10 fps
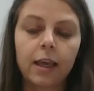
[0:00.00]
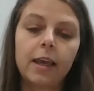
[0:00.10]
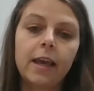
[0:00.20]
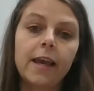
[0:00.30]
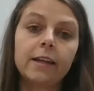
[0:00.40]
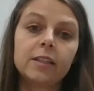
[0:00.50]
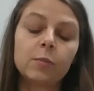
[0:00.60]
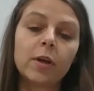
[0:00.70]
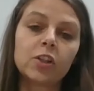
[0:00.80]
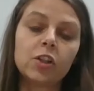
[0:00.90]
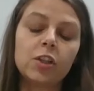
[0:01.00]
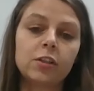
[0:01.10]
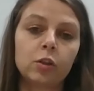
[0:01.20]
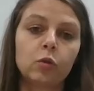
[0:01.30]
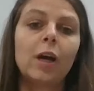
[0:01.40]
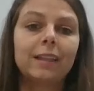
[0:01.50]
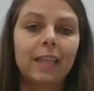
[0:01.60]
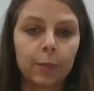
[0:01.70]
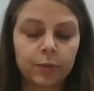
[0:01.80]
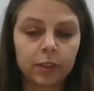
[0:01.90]
and it's much easier to
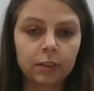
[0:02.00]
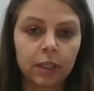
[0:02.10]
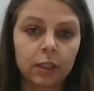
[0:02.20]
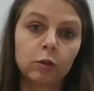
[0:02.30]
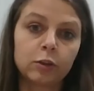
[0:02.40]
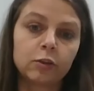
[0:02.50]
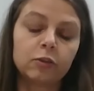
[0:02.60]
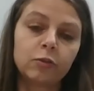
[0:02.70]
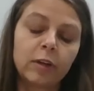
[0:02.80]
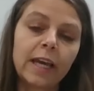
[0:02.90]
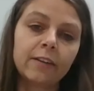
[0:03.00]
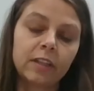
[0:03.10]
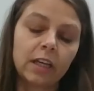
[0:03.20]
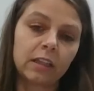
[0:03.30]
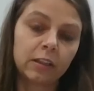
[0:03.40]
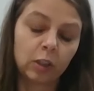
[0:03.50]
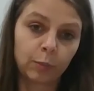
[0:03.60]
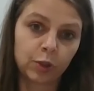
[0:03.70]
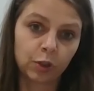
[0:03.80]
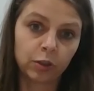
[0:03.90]
adapt it and also drive that
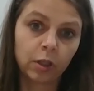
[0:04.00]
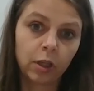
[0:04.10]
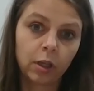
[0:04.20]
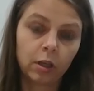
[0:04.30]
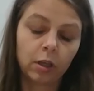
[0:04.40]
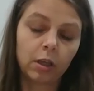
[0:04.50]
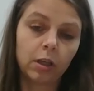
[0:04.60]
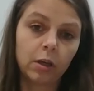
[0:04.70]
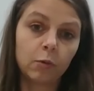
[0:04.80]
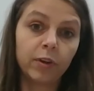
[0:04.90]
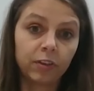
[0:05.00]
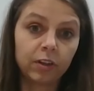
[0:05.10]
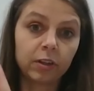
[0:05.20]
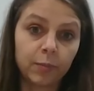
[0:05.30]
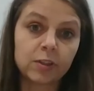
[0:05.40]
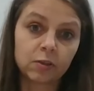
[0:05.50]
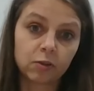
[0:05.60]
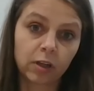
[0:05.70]
adoption within the business